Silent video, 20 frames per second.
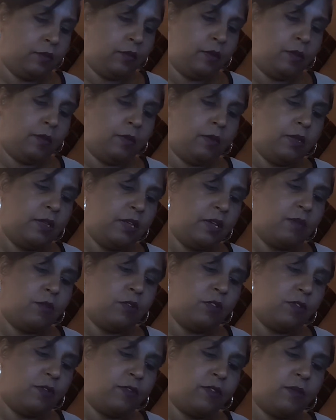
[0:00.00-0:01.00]
Do you get more
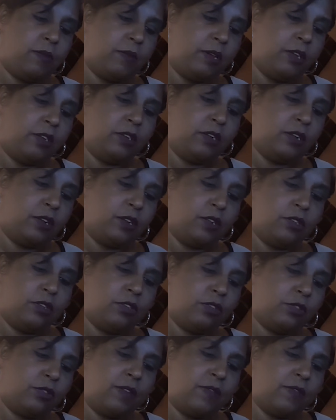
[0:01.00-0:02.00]
information on the
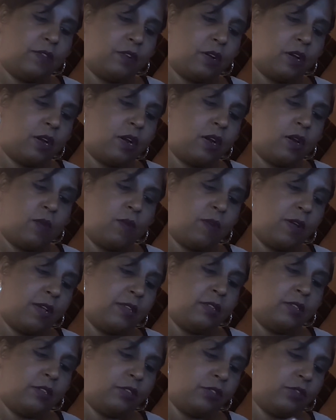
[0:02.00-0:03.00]
strength card? Why is
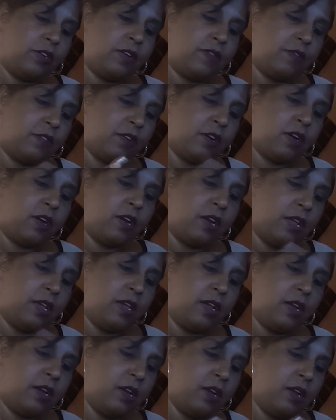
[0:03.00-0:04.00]
the strength card
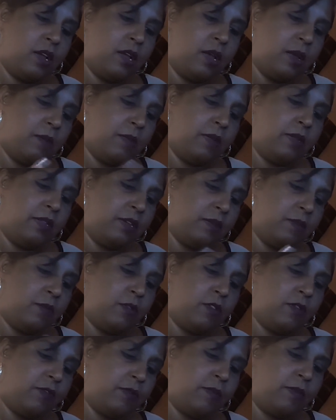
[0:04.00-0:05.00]
here? Do you get more
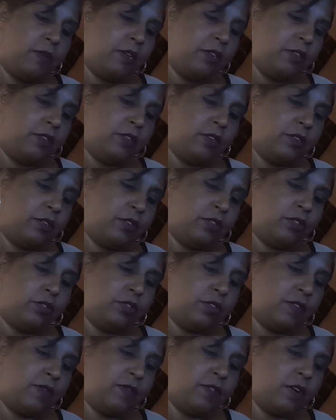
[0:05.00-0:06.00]
information on the
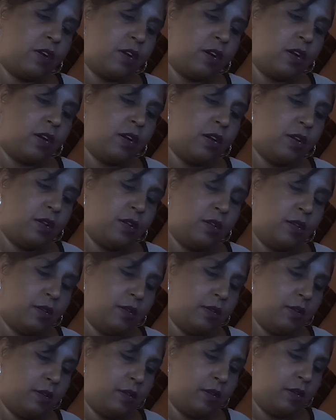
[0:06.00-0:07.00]
strength card?
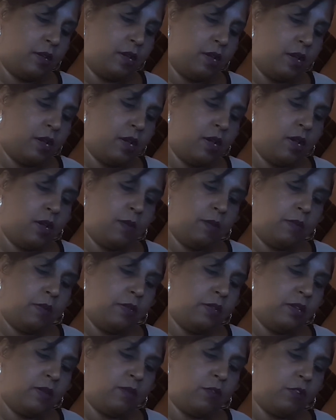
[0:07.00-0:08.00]
Do
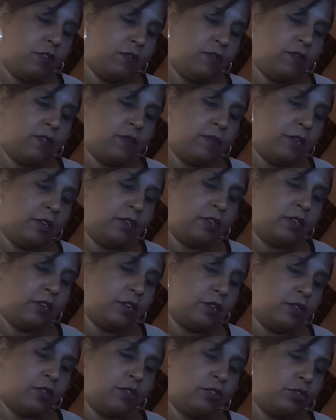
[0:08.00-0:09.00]
you get more information
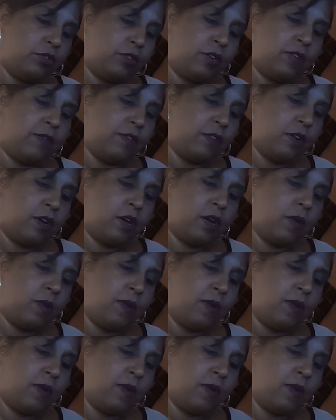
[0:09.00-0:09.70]
on the strength card?